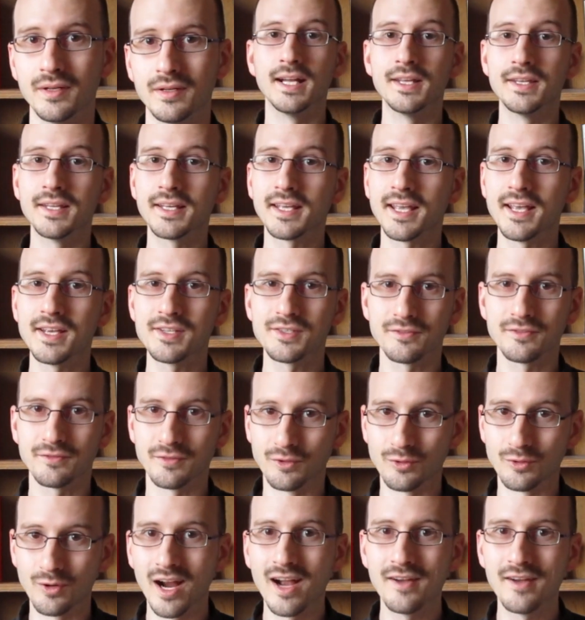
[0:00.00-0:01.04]
In the case
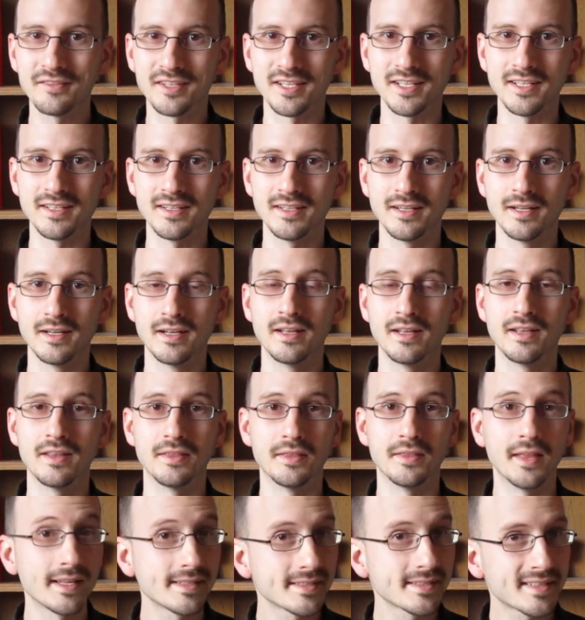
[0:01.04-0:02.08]
of gravity,
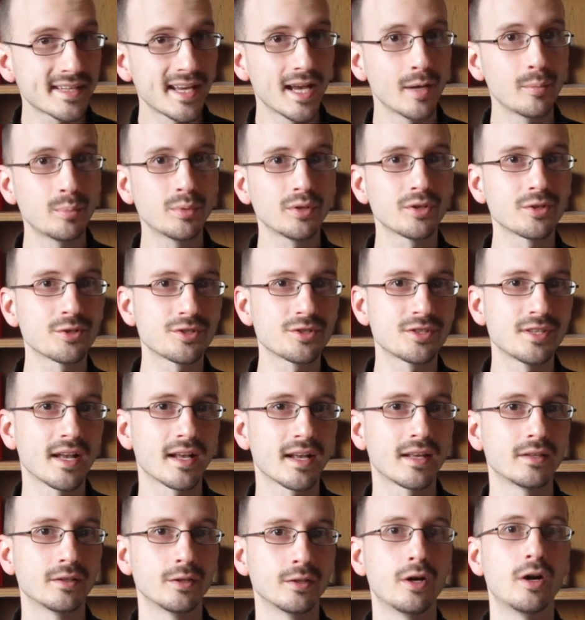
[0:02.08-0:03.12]
that's Kepler's
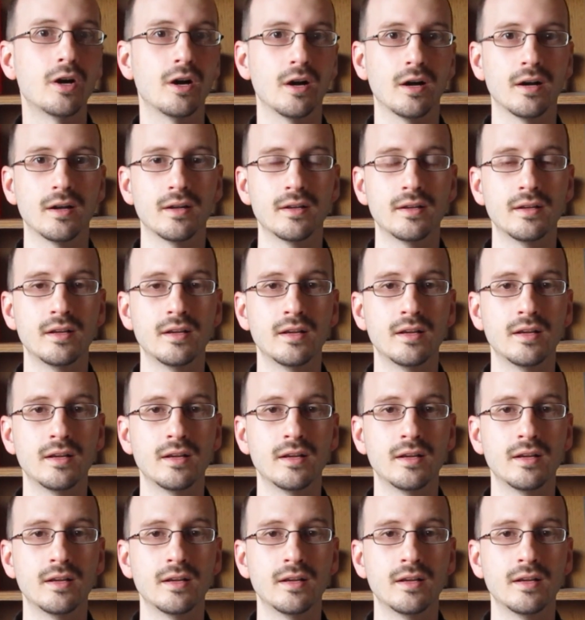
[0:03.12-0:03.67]
second law,